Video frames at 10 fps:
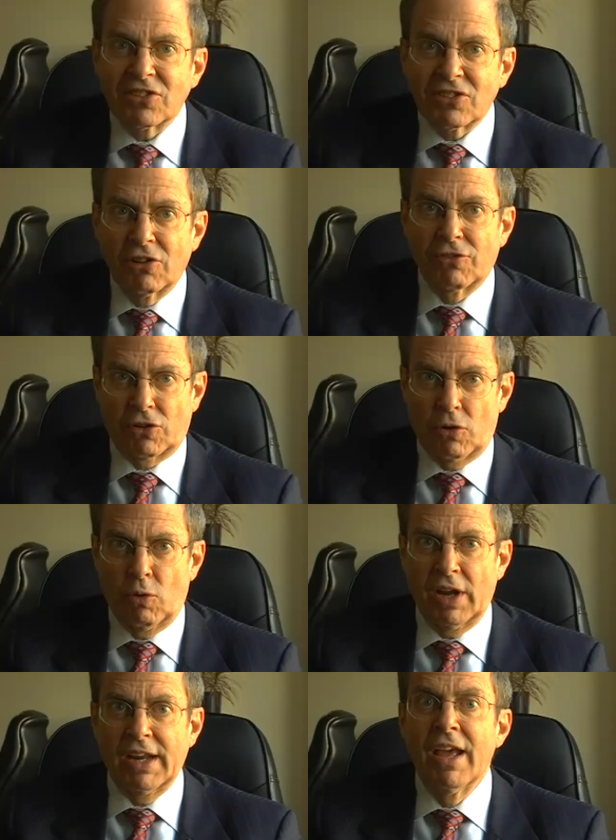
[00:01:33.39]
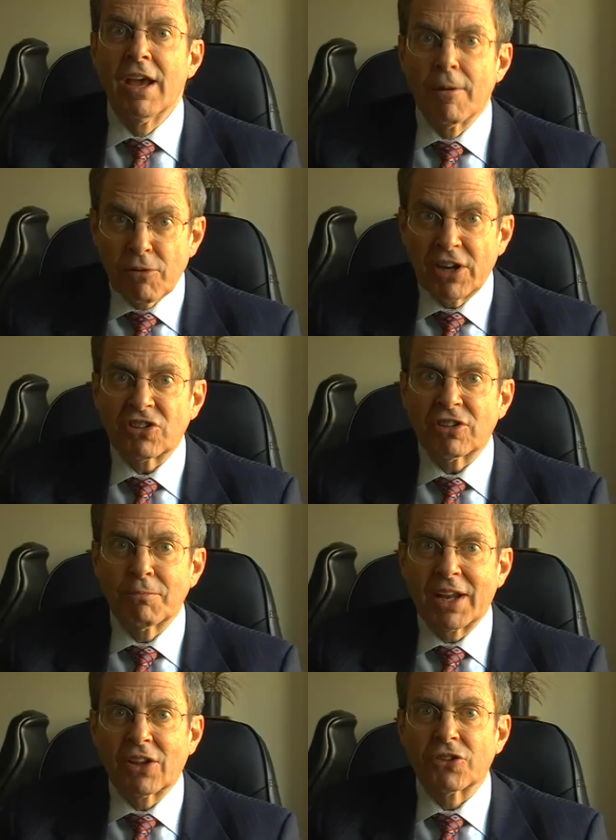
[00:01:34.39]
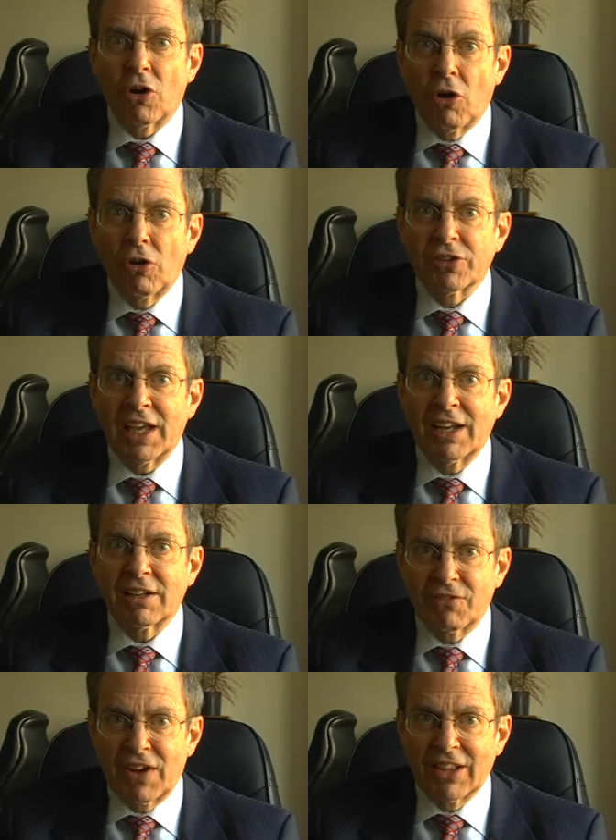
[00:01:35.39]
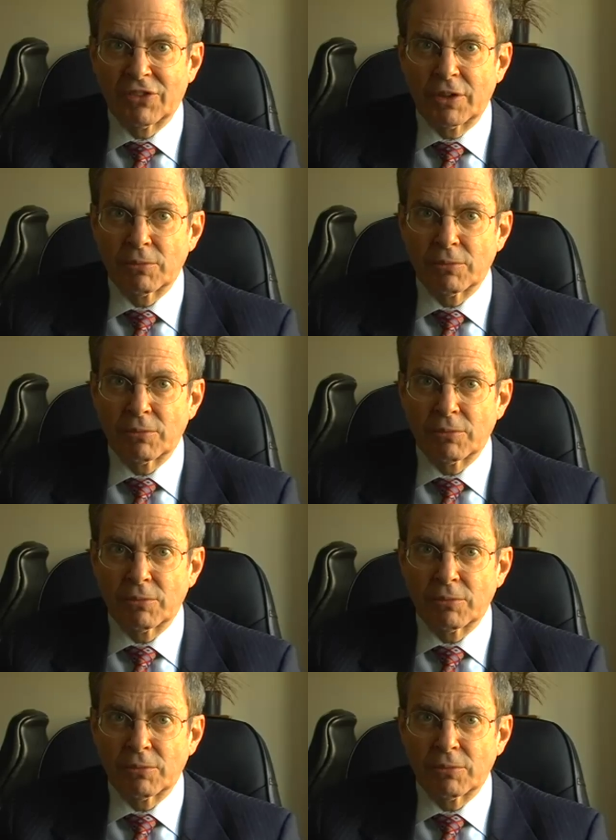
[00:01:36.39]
a silver coin. Precious metals all tend to follow